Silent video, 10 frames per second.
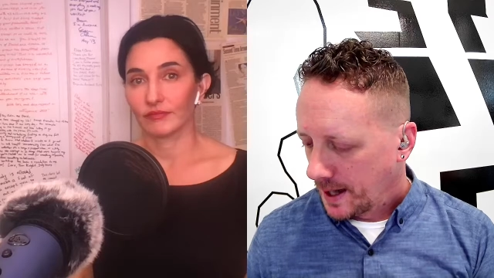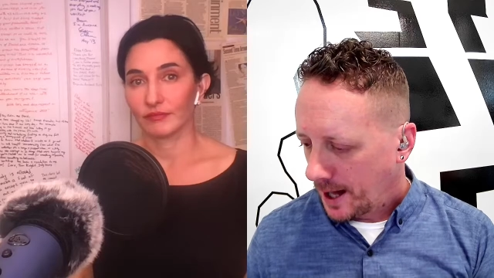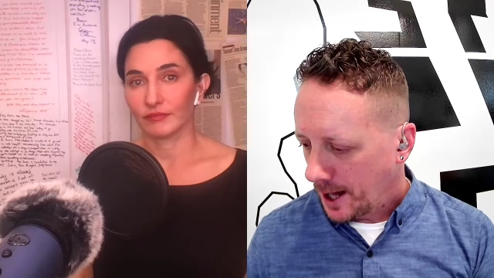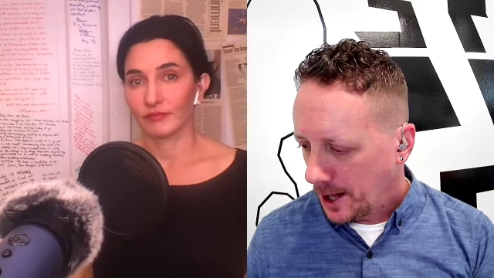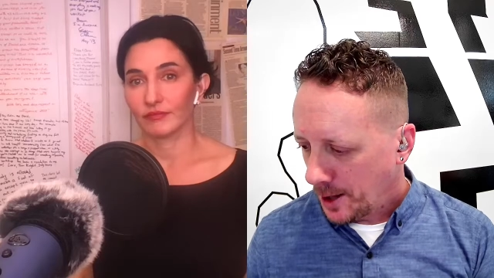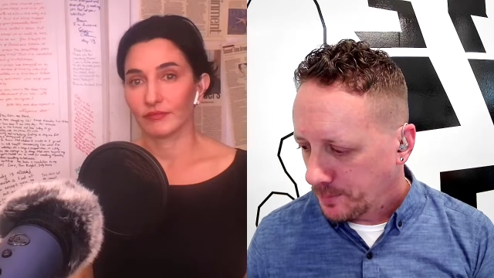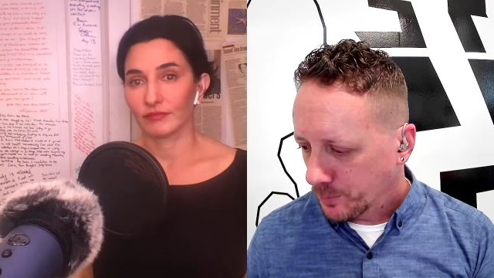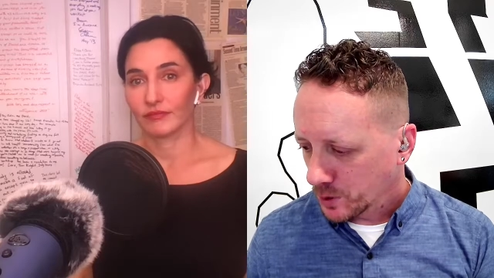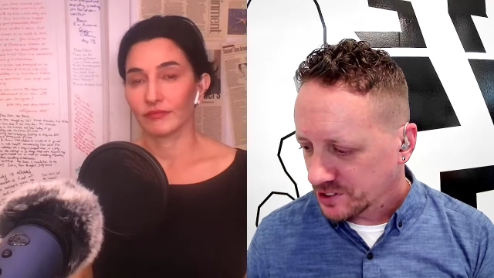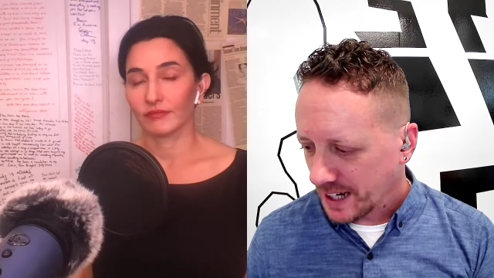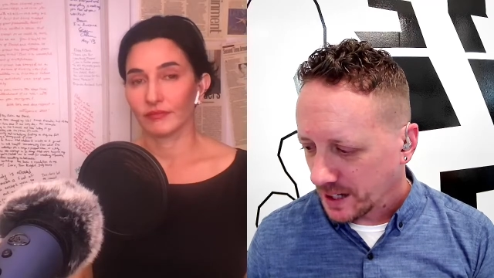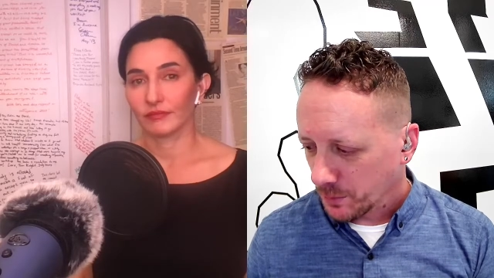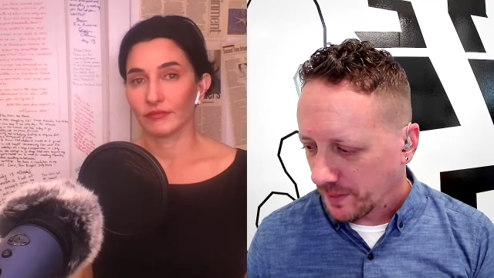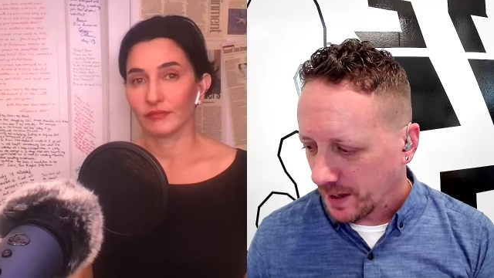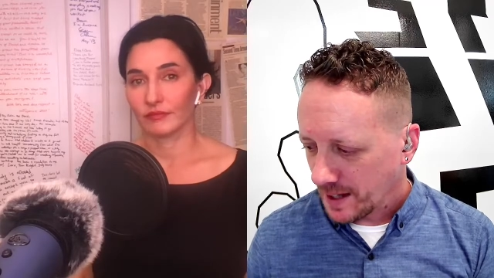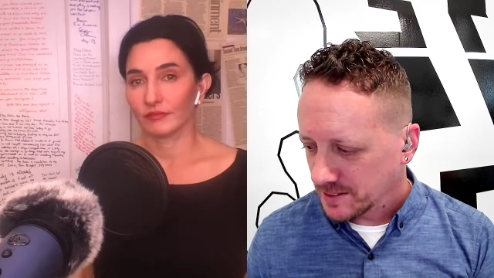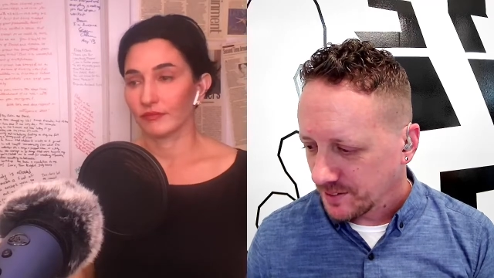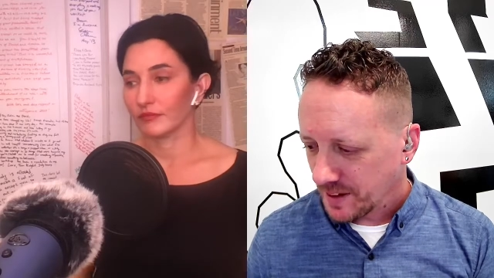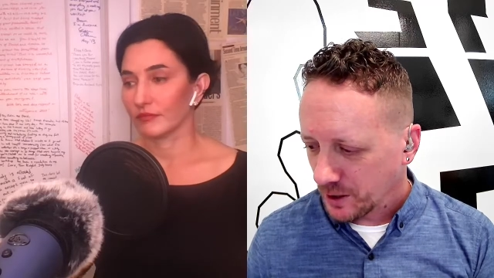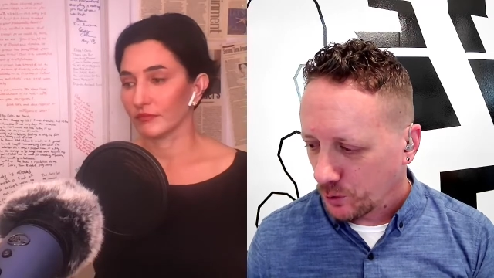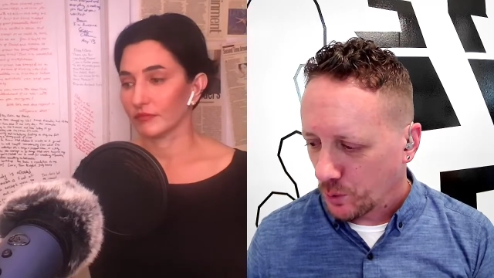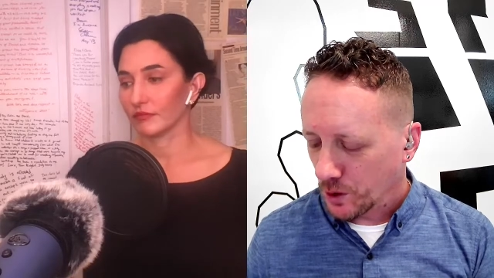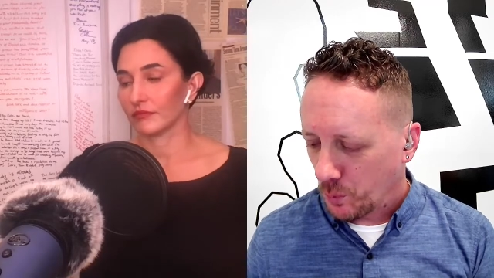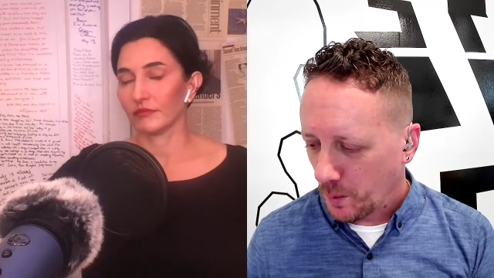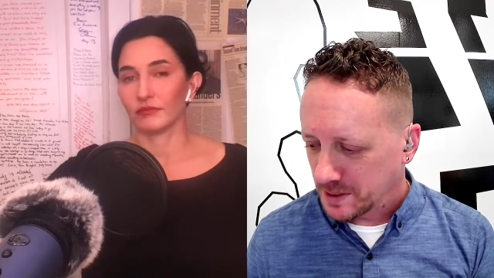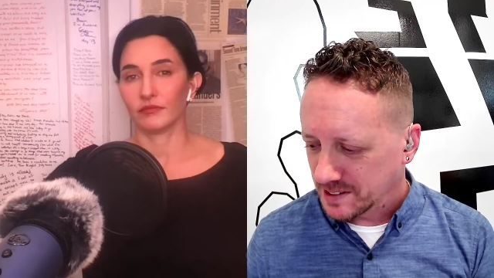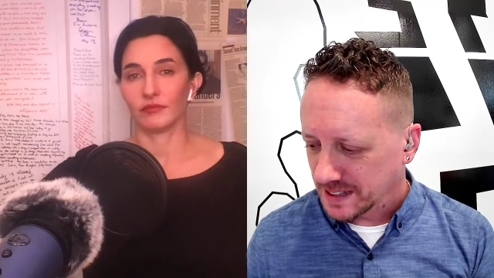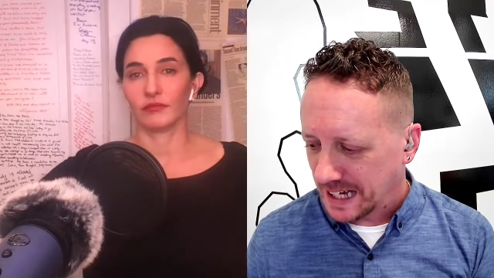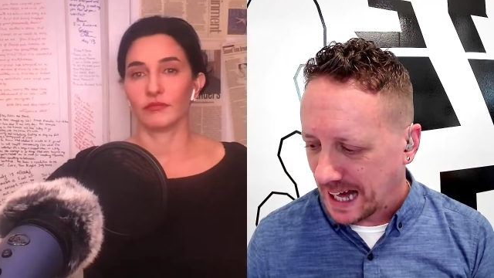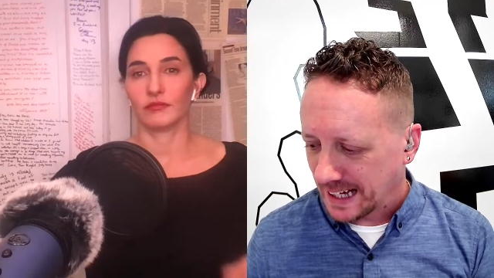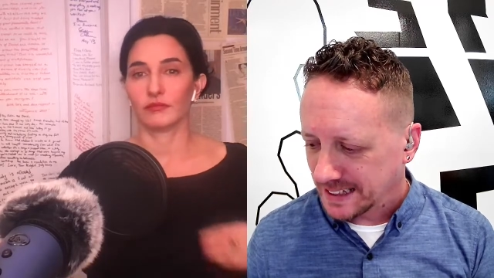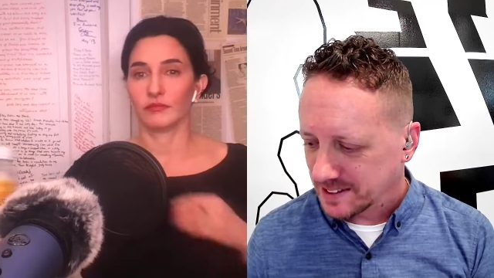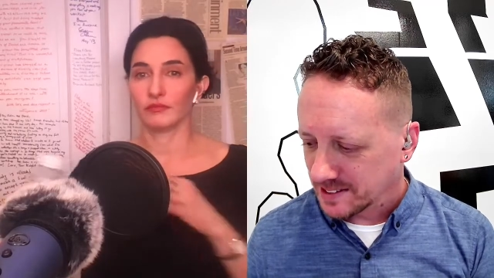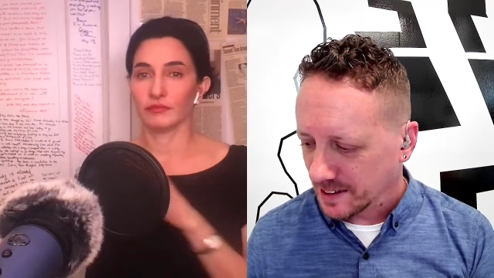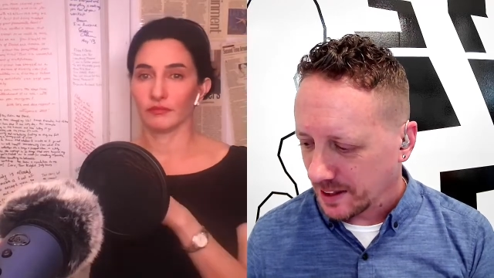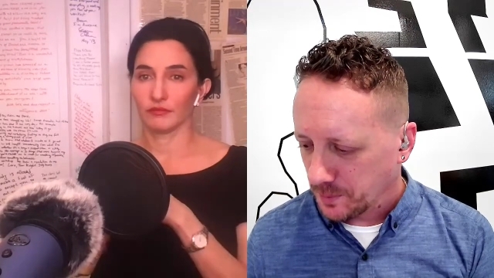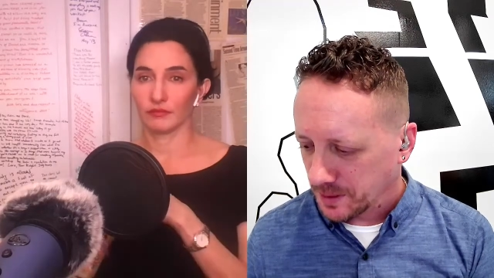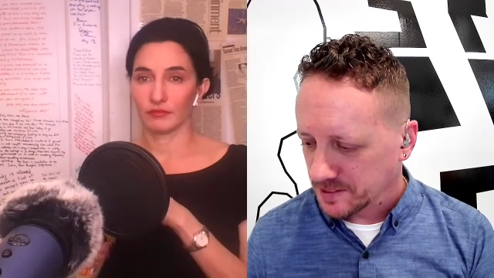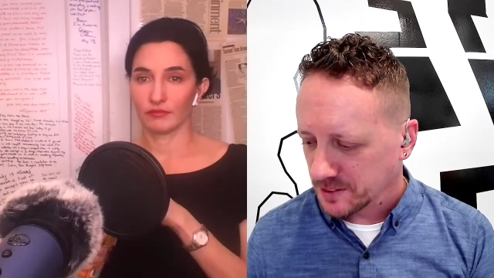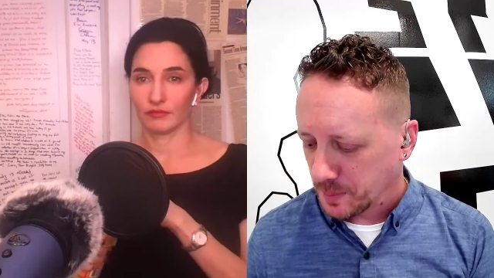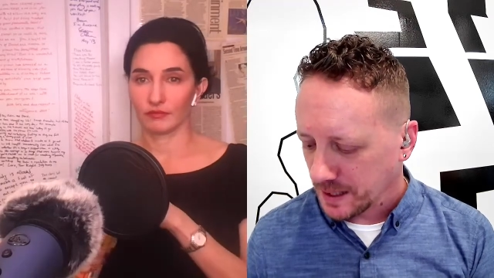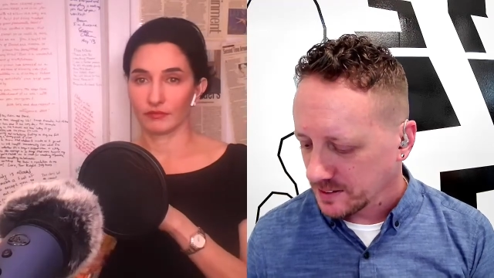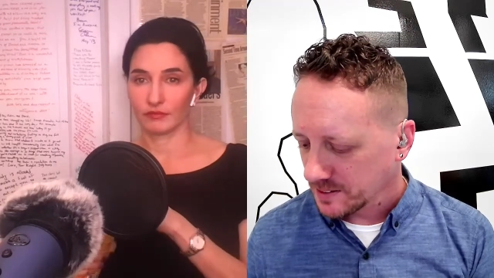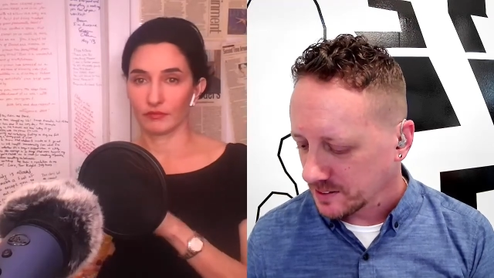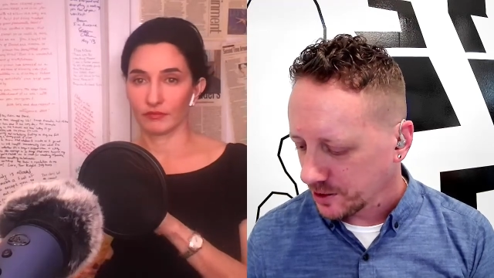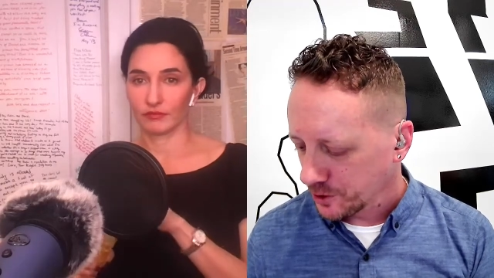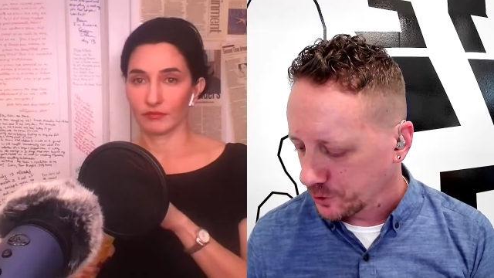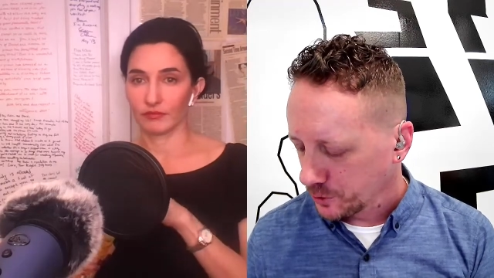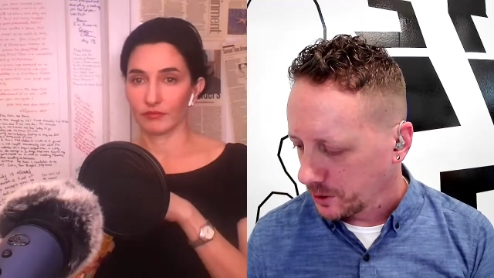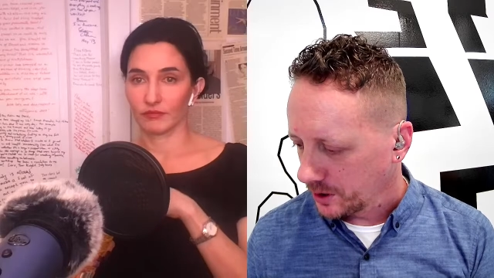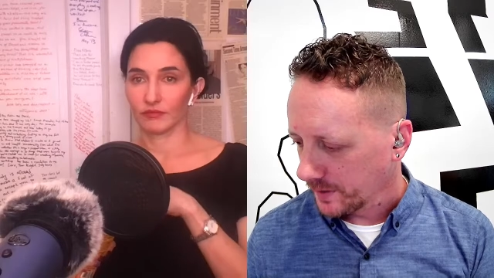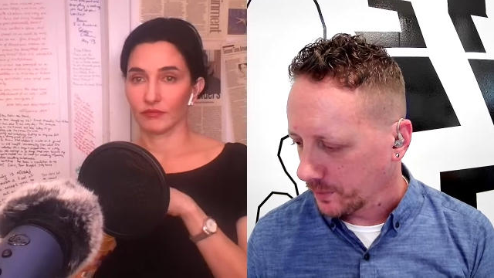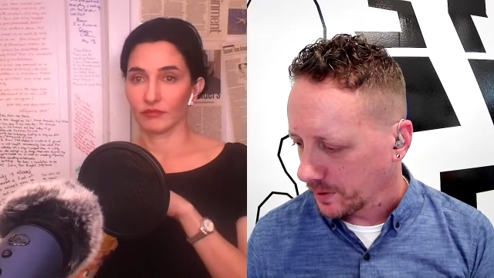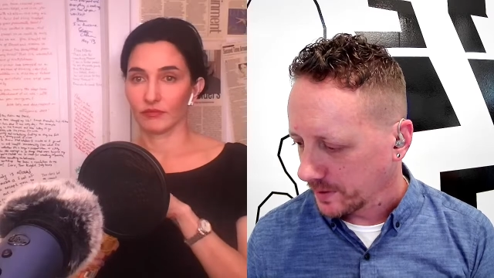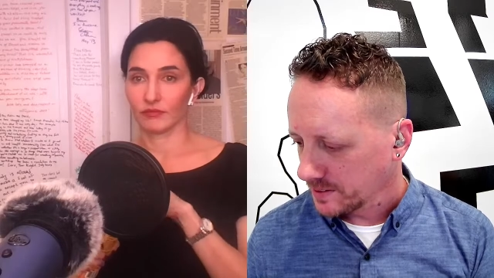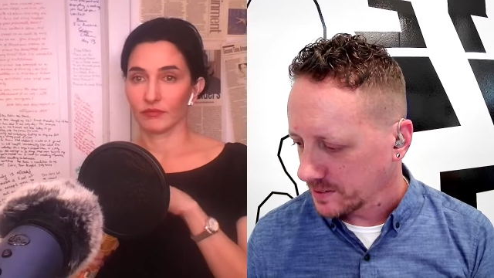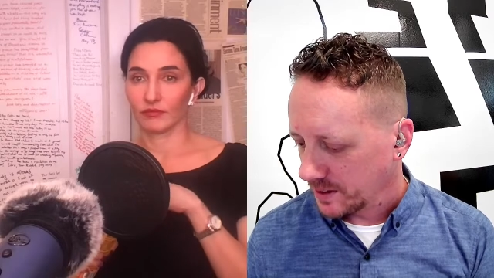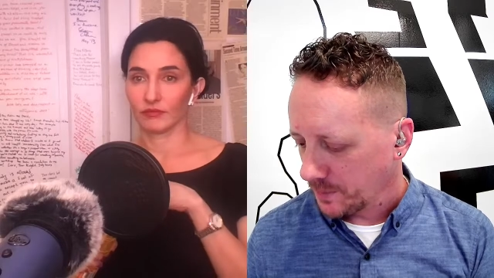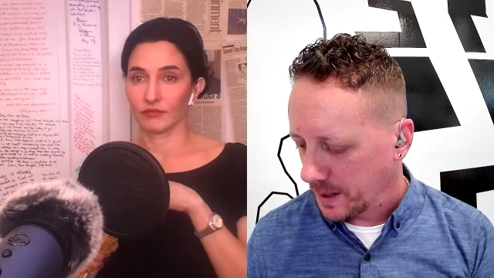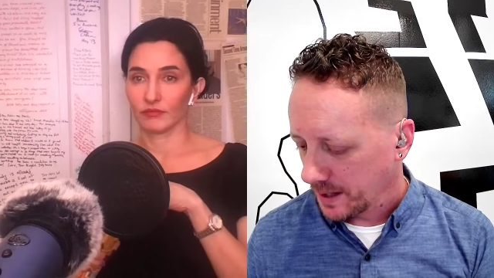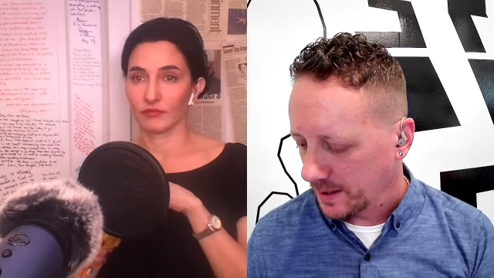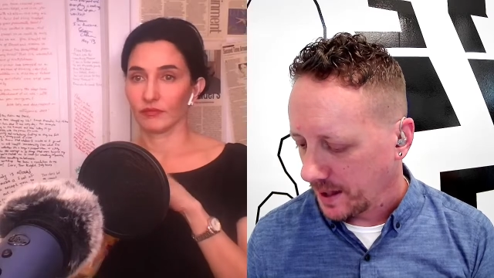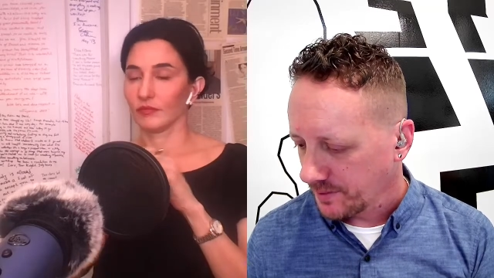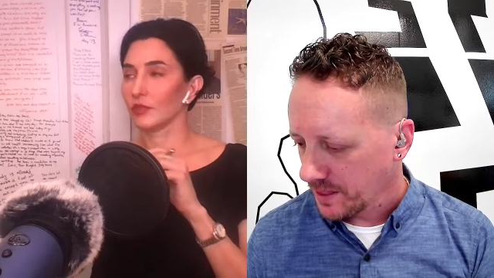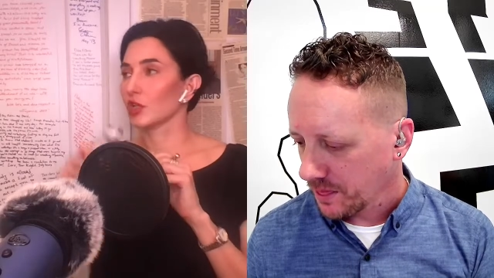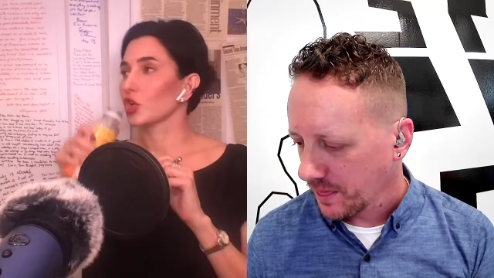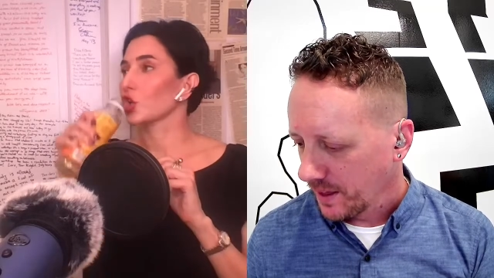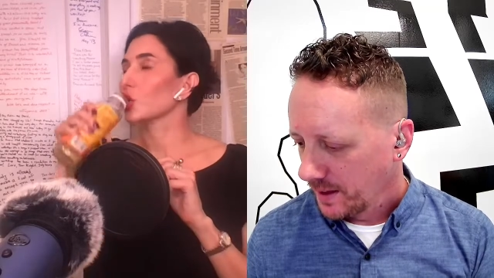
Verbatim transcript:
Speaker 1: Um, we're chatting with Eliza VanCort, A Woman's Guide to Claiming Space is her new book that releases on May 11th.